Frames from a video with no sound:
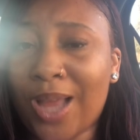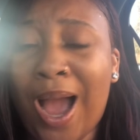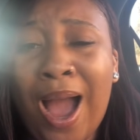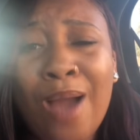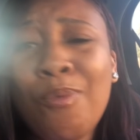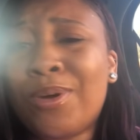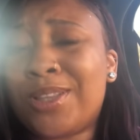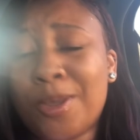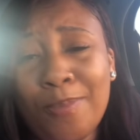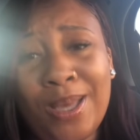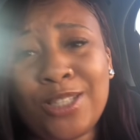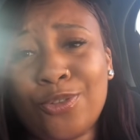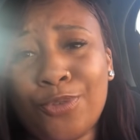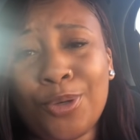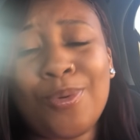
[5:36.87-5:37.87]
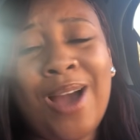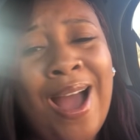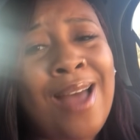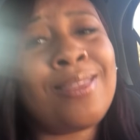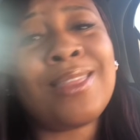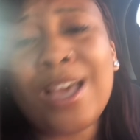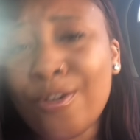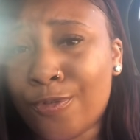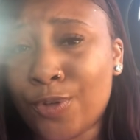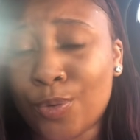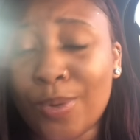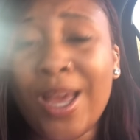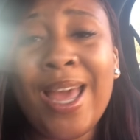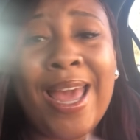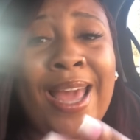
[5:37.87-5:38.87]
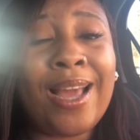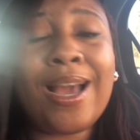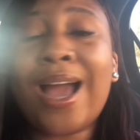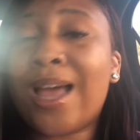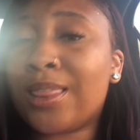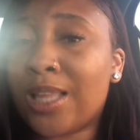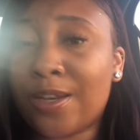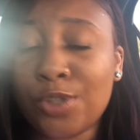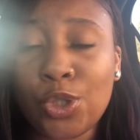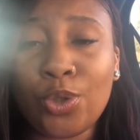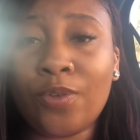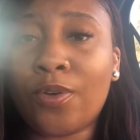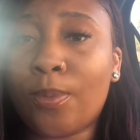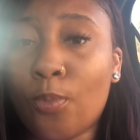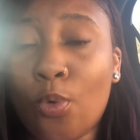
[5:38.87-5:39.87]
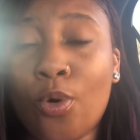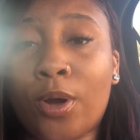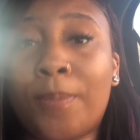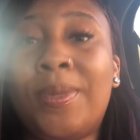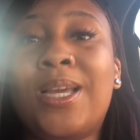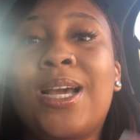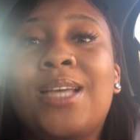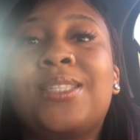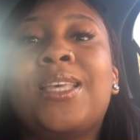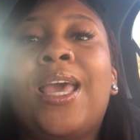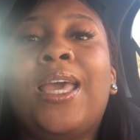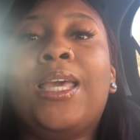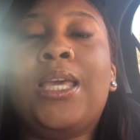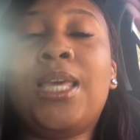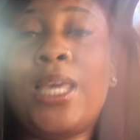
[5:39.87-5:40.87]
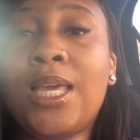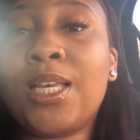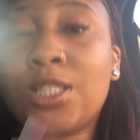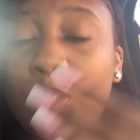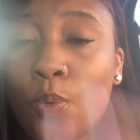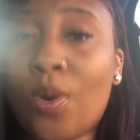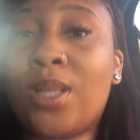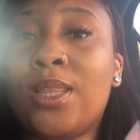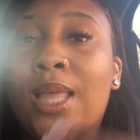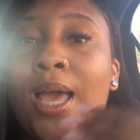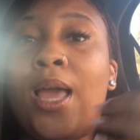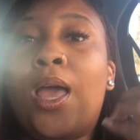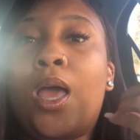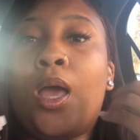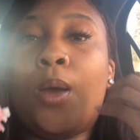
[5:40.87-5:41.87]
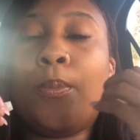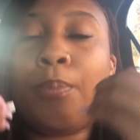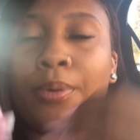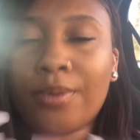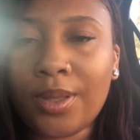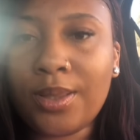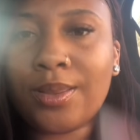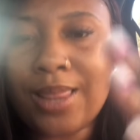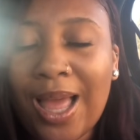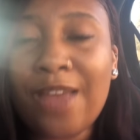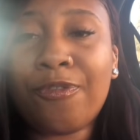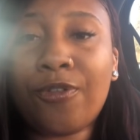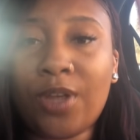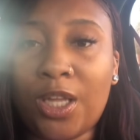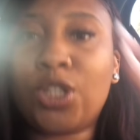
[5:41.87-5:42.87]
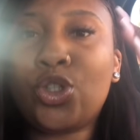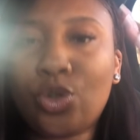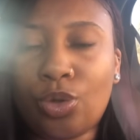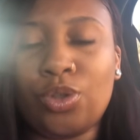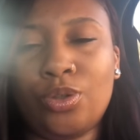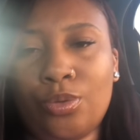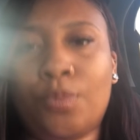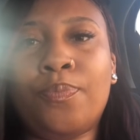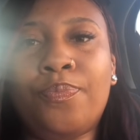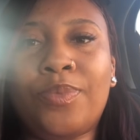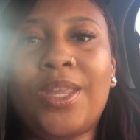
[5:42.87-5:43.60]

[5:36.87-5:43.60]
I want the best for you. I love you. And God loves you even more because He is the one that breathed life into you.